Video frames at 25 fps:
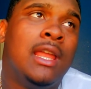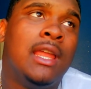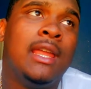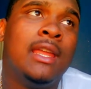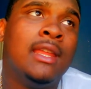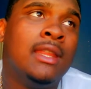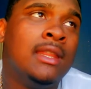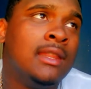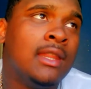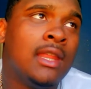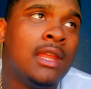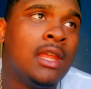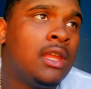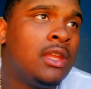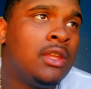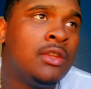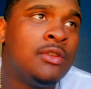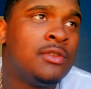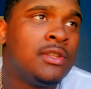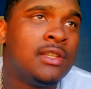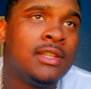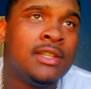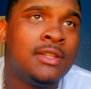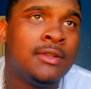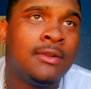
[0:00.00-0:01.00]
And they
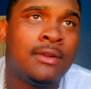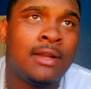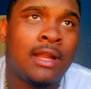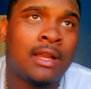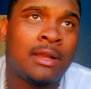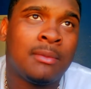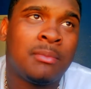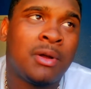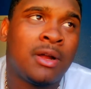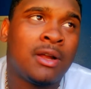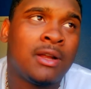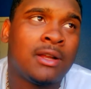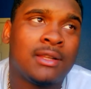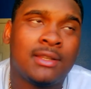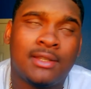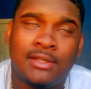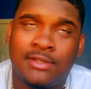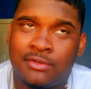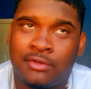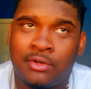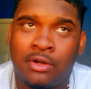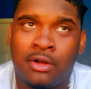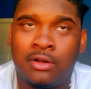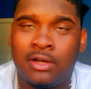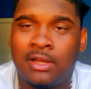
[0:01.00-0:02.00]
usually do it at the park.
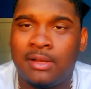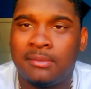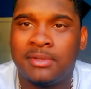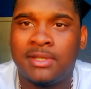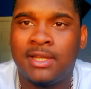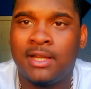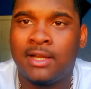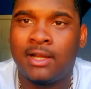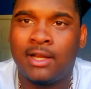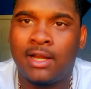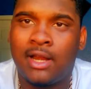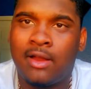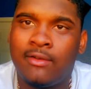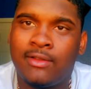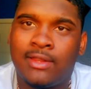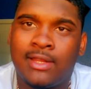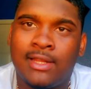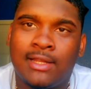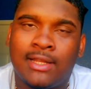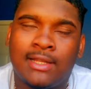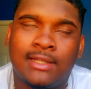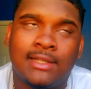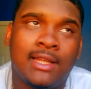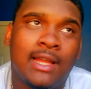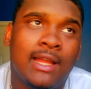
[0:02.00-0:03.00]
There's grown-ups there and
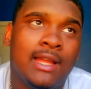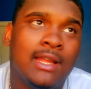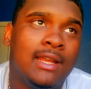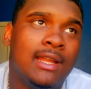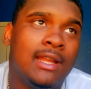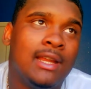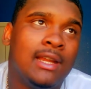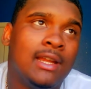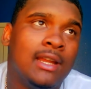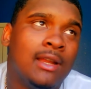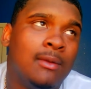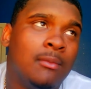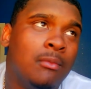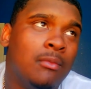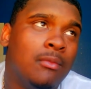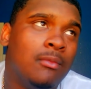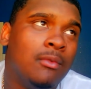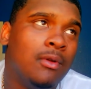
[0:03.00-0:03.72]
everything like that. And